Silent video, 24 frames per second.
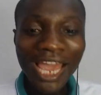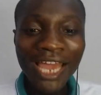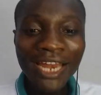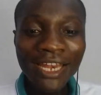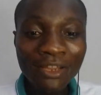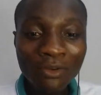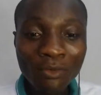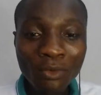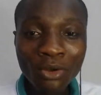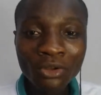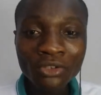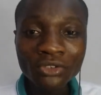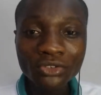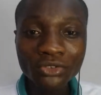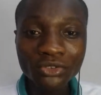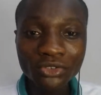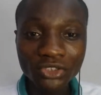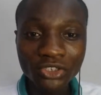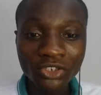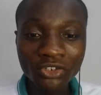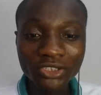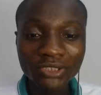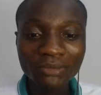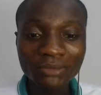anyone
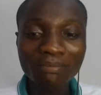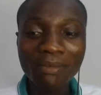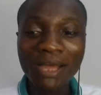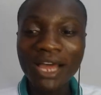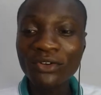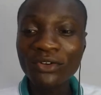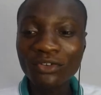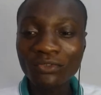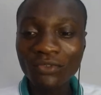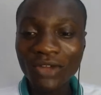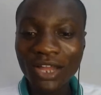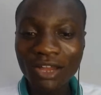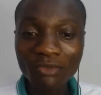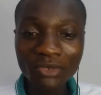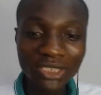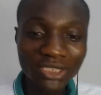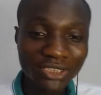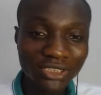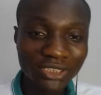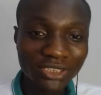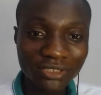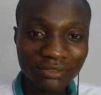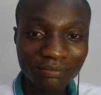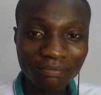to just maneuver
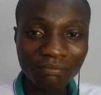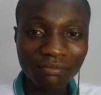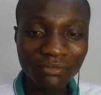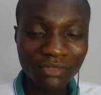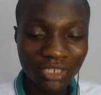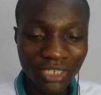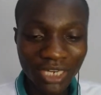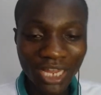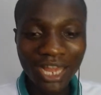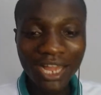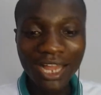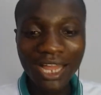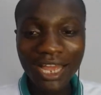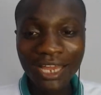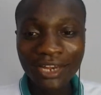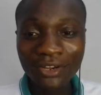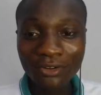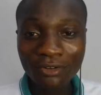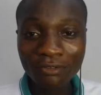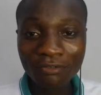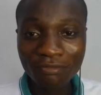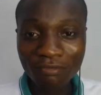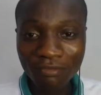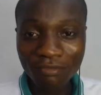with that
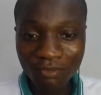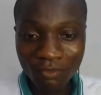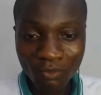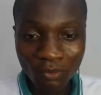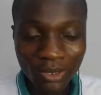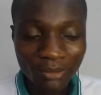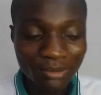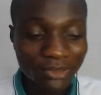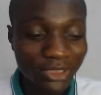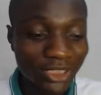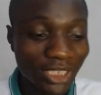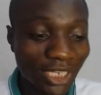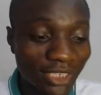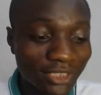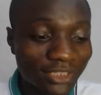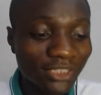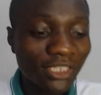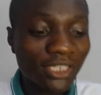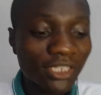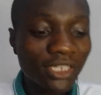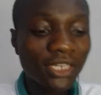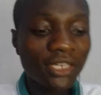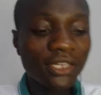kind of website.